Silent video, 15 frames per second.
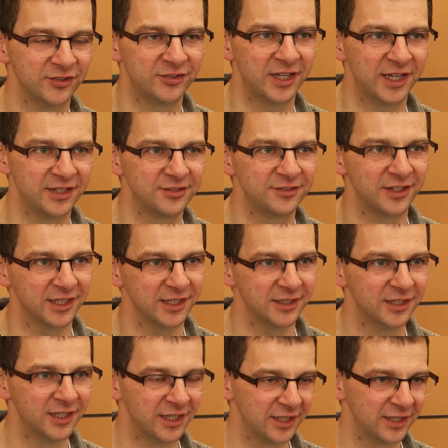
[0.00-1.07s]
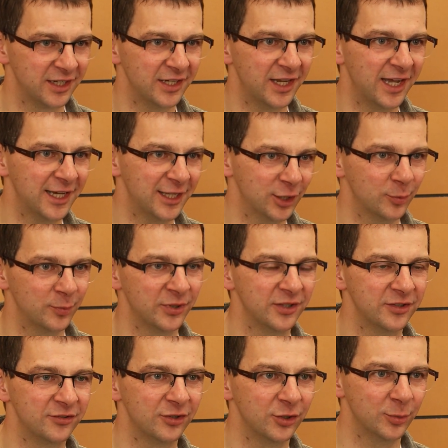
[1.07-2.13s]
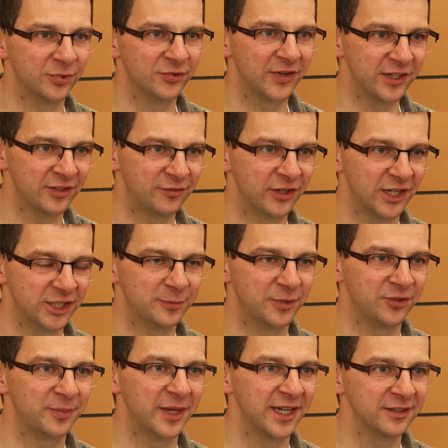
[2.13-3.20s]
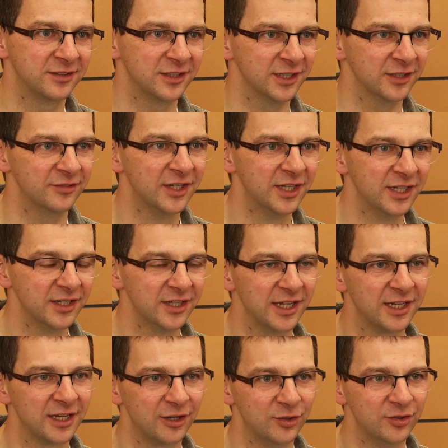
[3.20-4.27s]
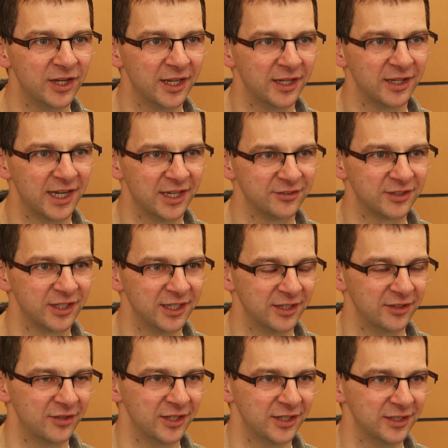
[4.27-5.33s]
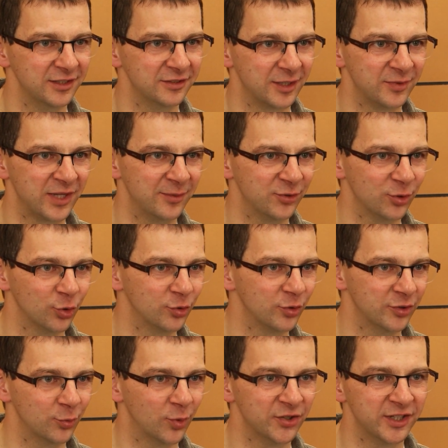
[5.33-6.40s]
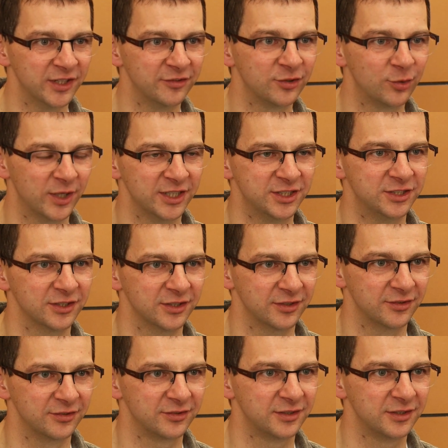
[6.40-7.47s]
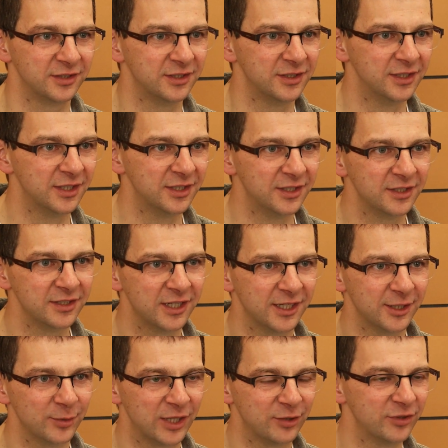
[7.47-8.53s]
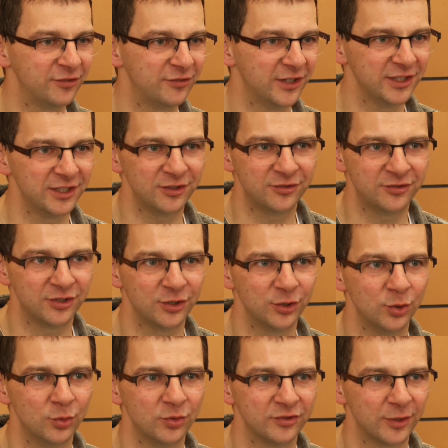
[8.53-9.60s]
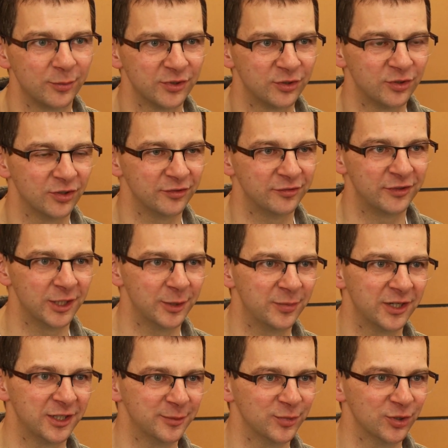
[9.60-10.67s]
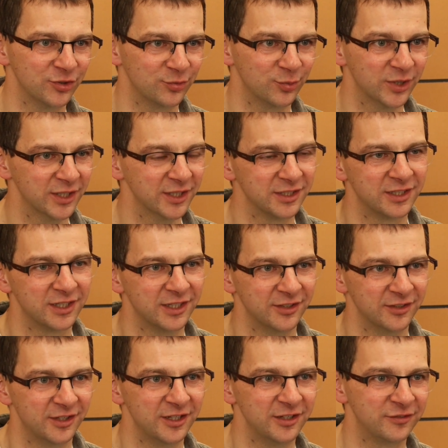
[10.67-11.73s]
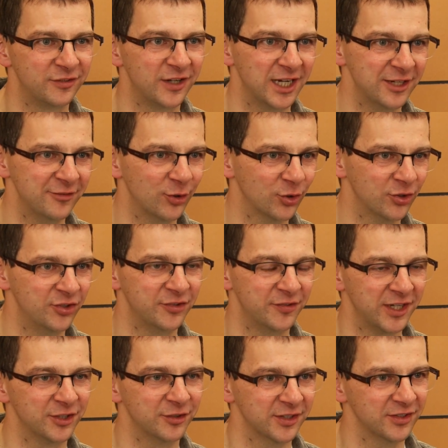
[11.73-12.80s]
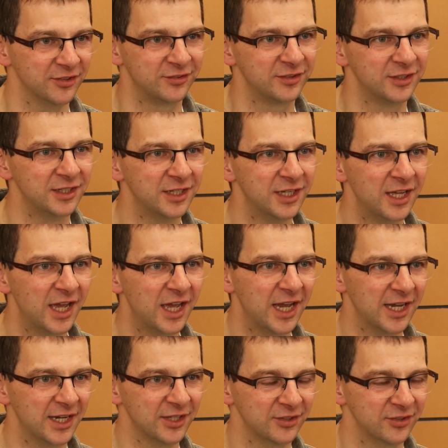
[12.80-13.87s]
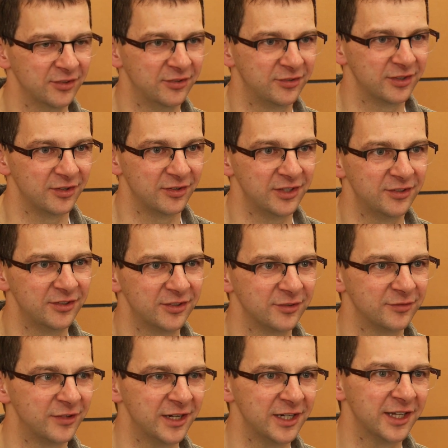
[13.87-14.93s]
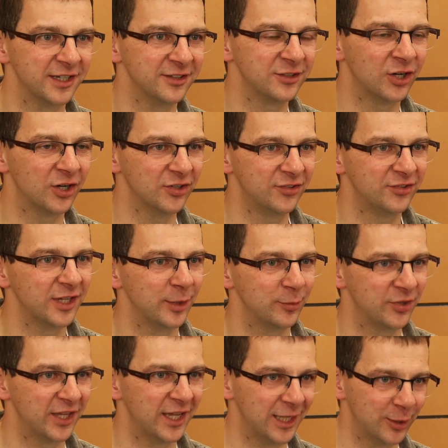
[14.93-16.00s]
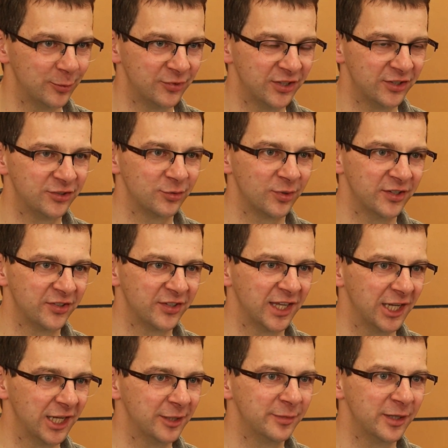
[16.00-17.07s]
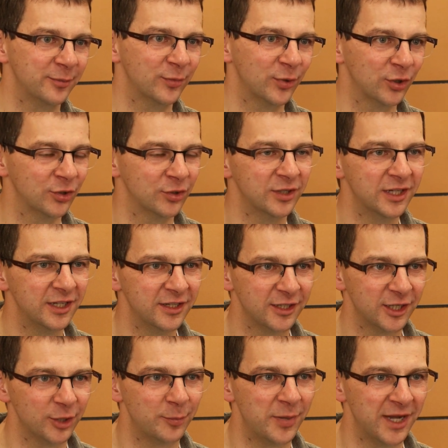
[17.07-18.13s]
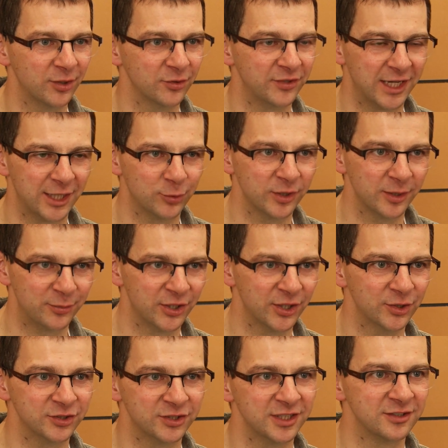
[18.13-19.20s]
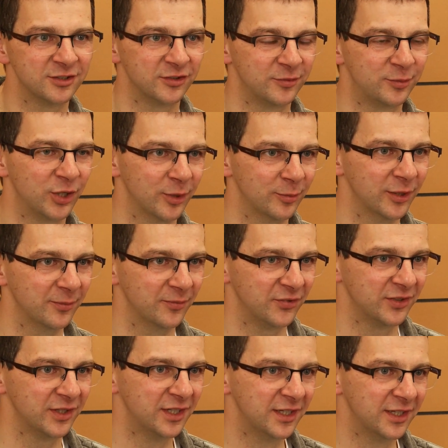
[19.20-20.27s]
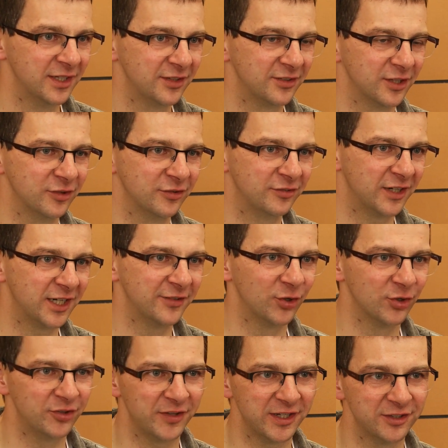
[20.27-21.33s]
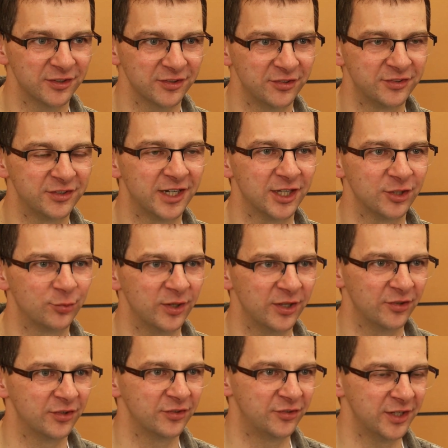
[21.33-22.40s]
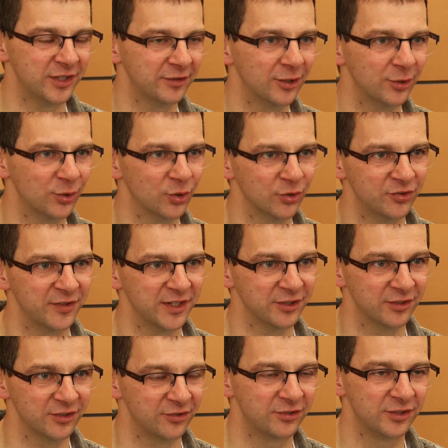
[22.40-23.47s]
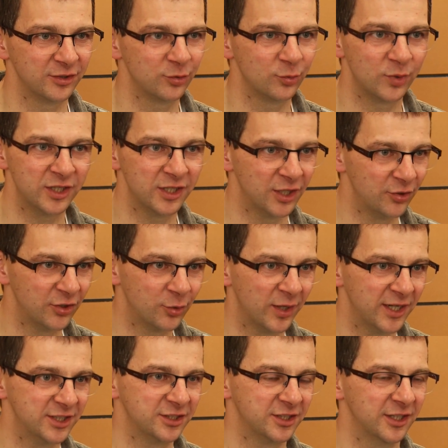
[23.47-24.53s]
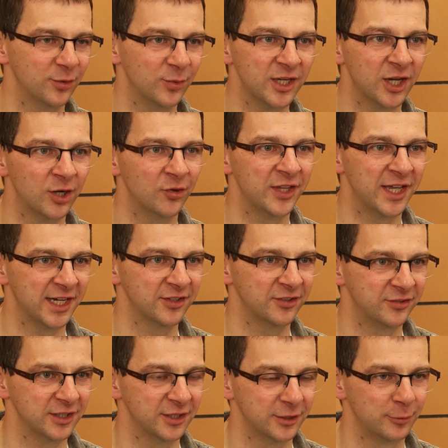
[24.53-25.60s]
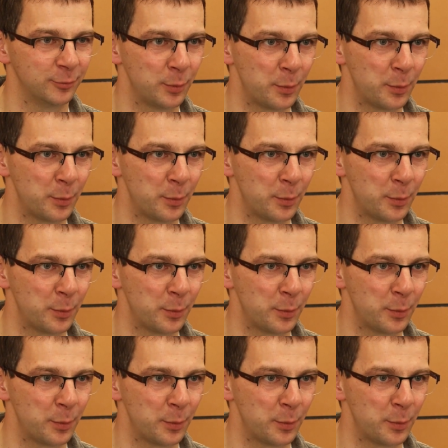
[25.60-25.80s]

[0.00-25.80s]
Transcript: is testing can help to provide a fresh perspective, including asking the sometimes awkward what-if questions. I'll refer you to someone called Philip Armour's work and the 5 orders of ignorance. And this is a very nice concept that helps us to understand a little bit more about how we approach these sort of problems. So 5 orders of ignorance starts with 0 orders of ignorance. We know the question and we know the answer.